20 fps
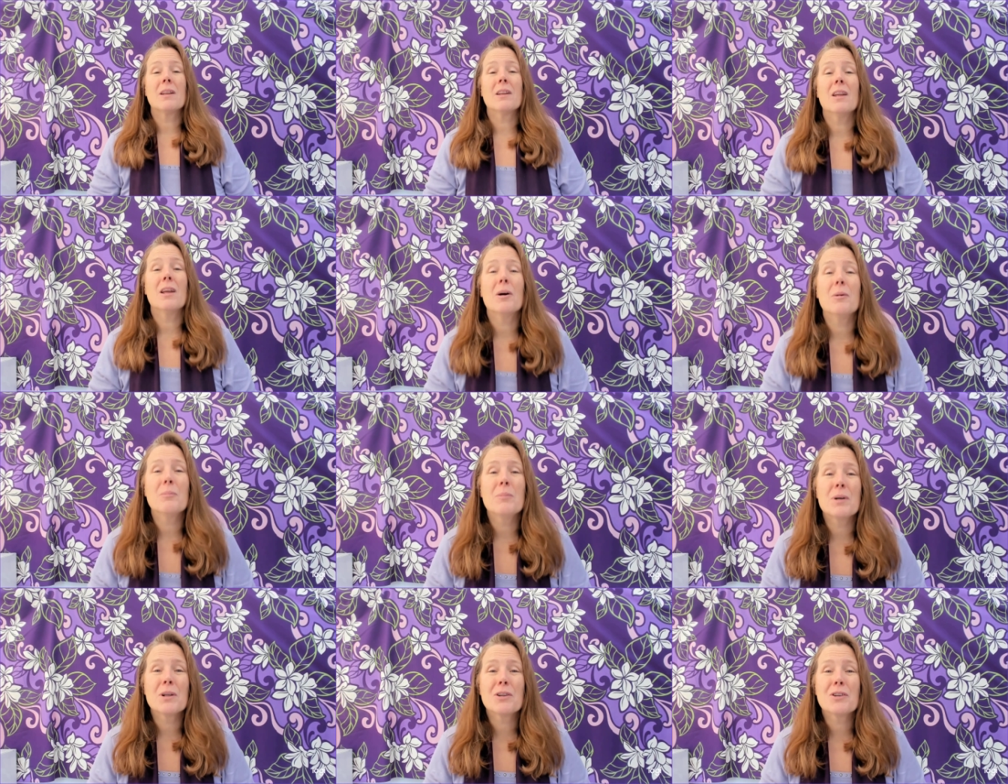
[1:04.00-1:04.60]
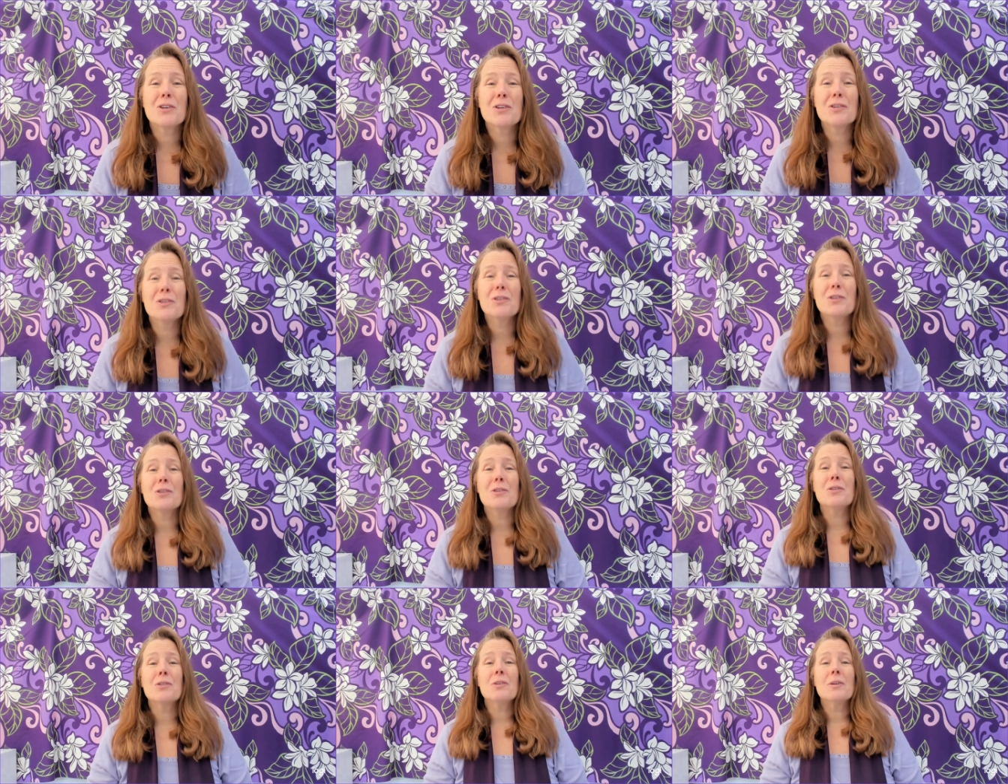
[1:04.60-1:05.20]
But number
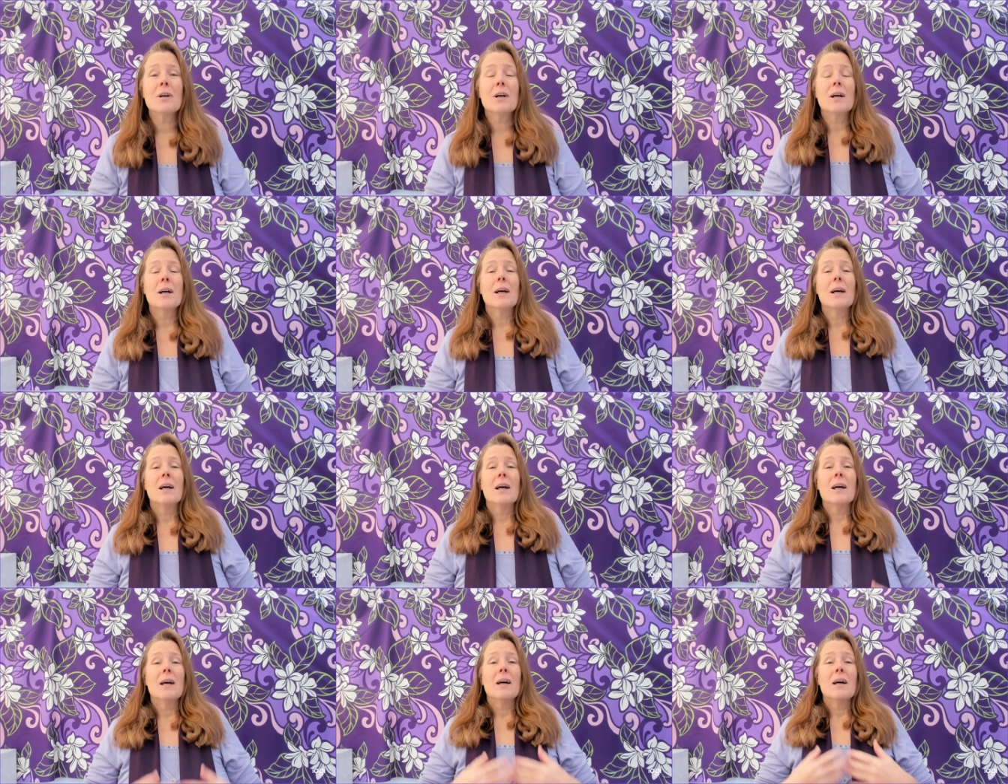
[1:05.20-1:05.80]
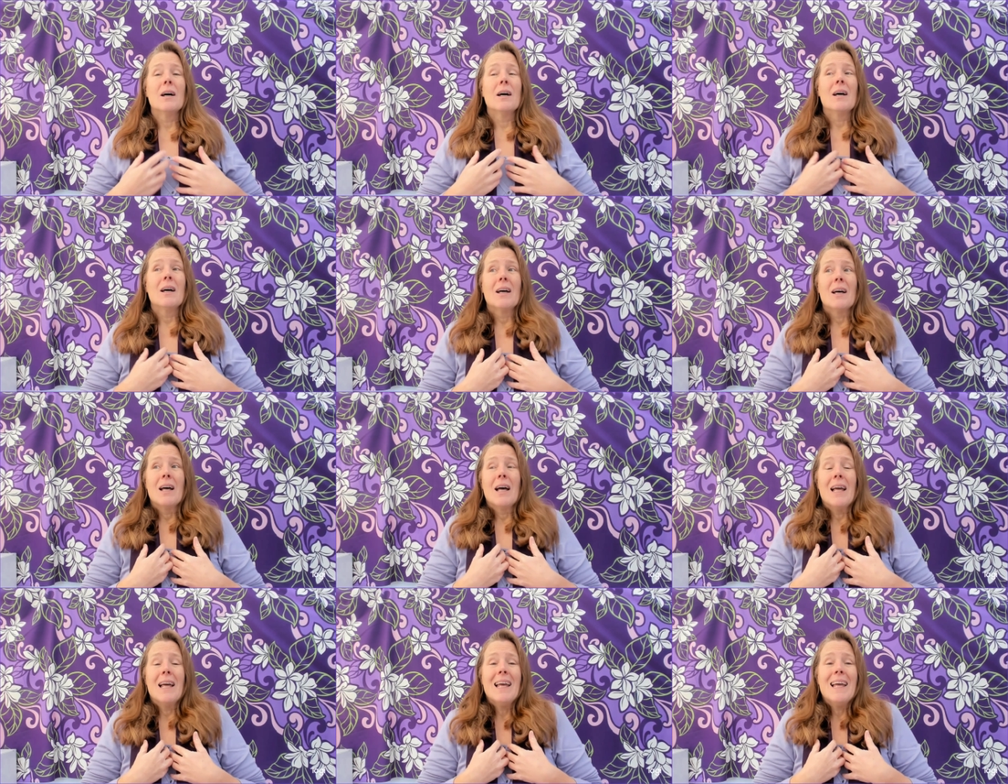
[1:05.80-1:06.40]
two,
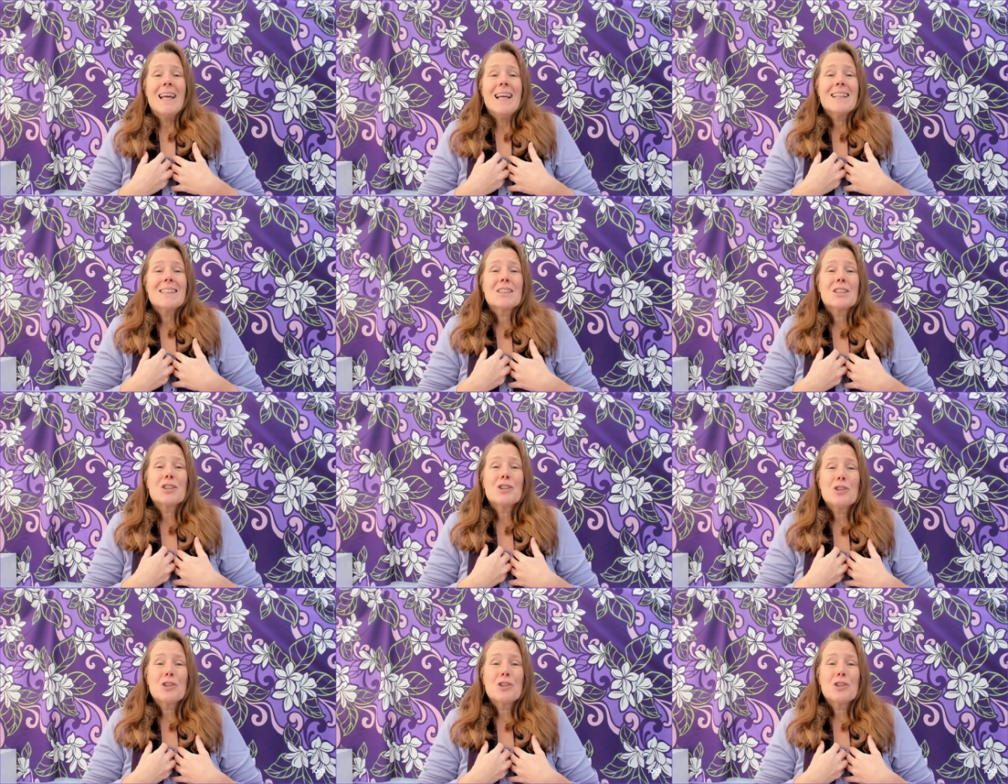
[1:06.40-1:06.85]
it